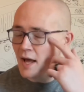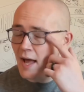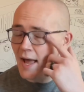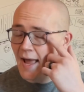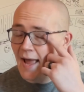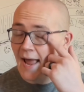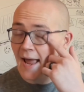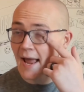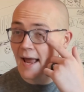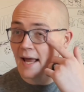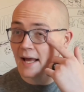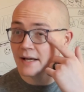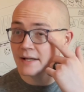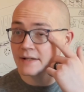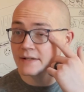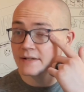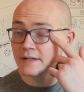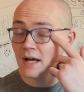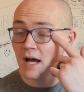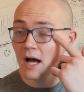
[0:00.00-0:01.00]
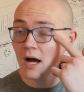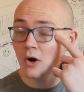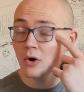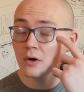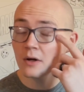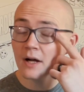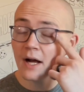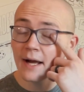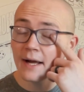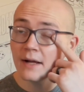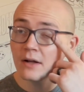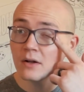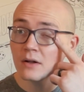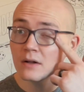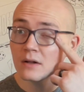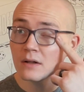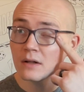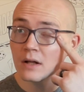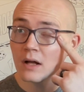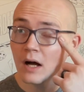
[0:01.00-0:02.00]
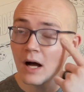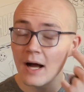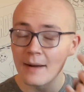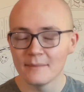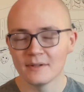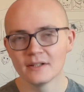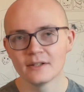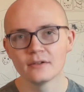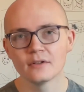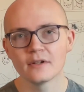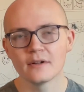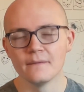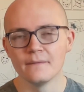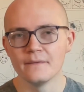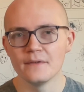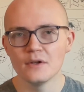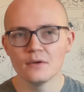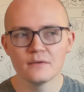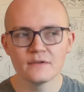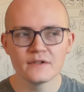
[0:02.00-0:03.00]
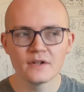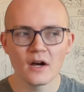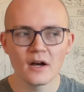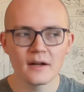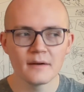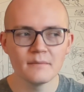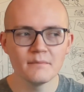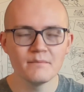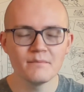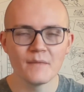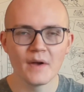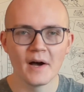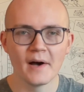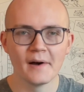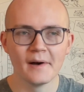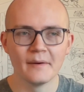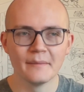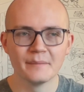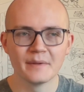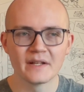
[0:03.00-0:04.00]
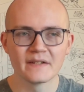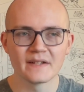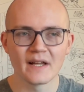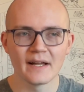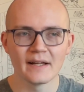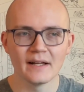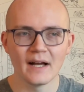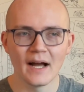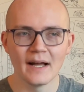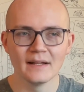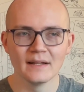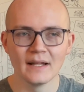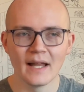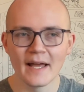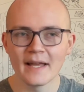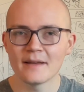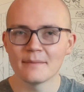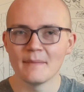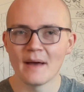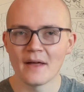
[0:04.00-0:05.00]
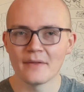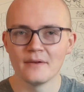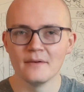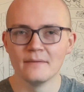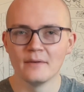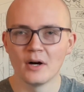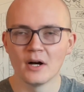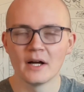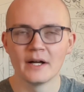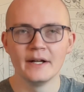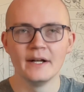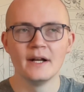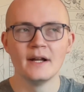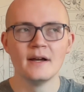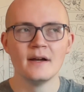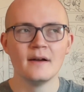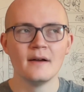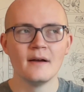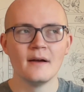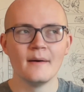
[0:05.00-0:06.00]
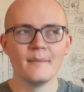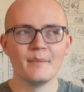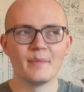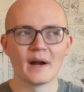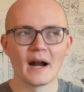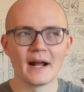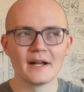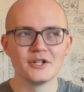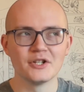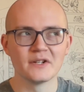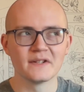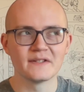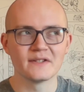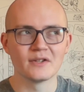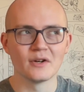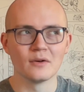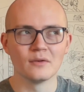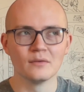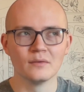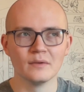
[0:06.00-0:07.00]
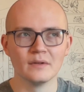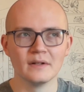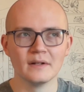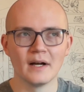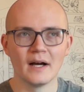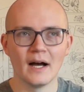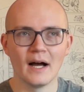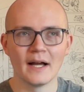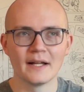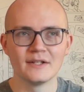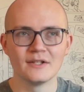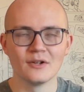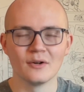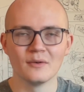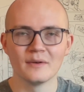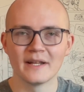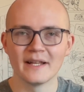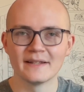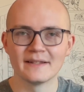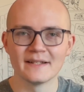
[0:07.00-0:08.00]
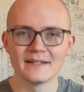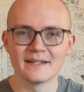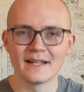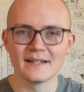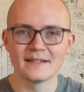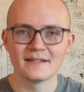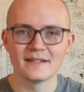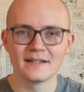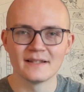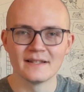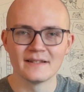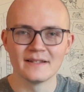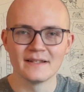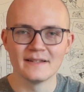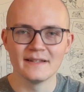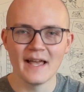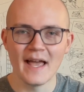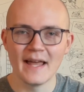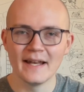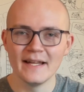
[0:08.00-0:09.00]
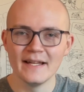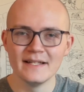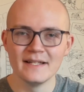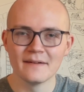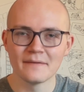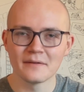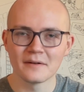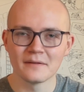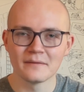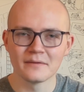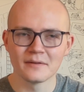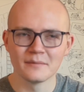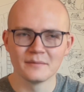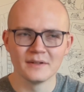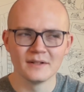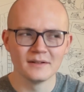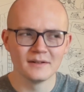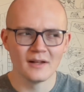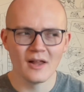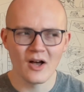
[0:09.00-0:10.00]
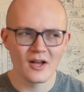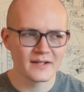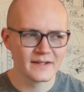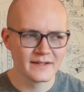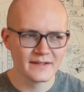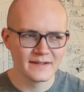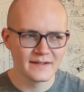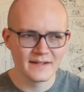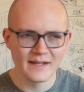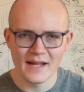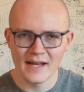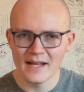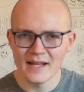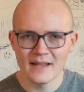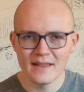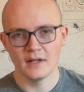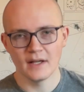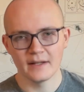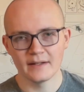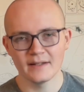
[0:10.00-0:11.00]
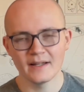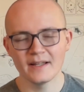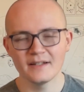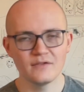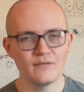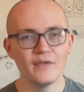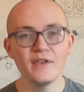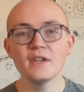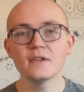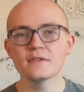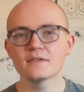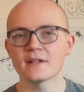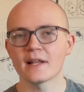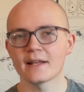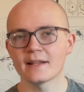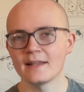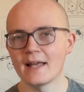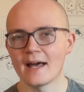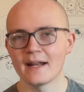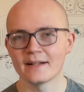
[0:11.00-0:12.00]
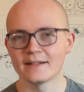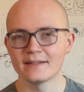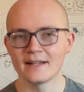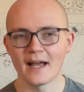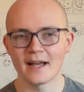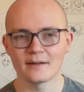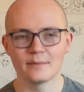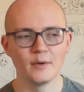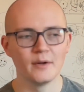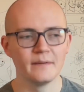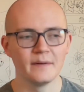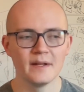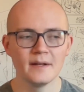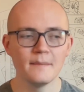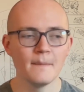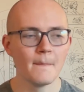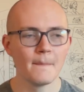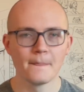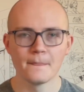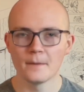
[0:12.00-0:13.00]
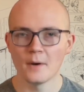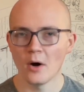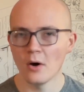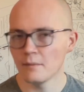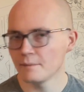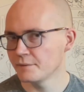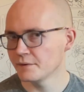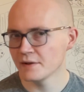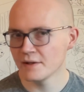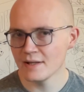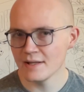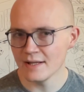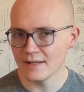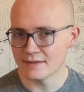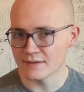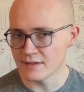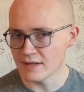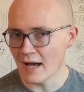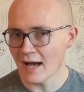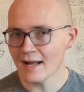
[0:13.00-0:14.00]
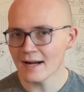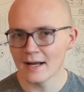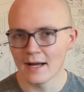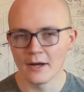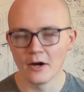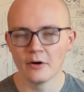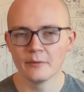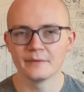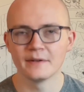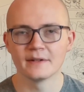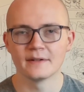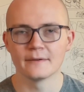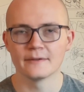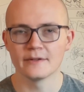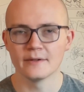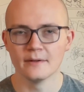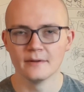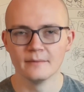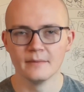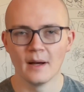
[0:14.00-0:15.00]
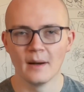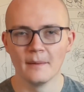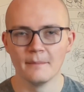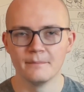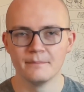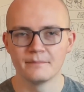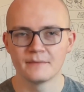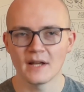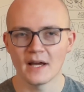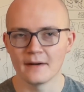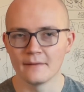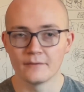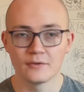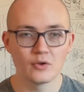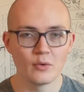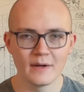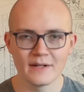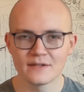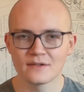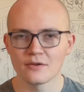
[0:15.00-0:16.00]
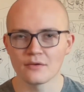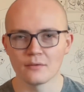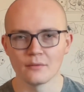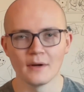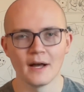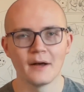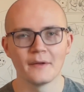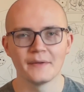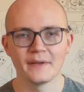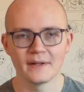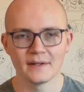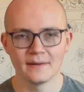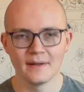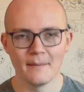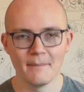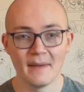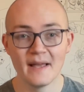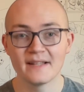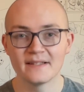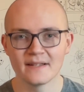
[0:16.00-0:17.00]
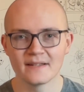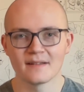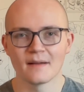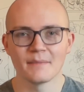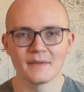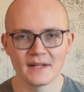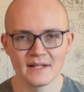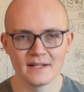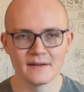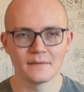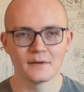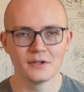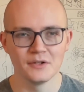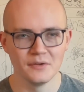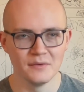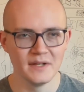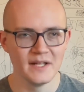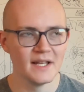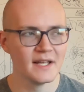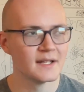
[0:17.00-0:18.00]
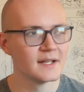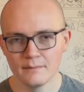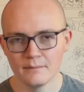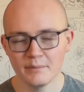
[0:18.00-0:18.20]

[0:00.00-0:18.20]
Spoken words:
And Argyle, I'm a little confused on because I like Matthew Vaughn, but I don't get the sense that this is any different from The Lost City. It feels like that exact movie. Hopefully it's not. I hope that there's a kind of twist throughout that makes it something different and unique.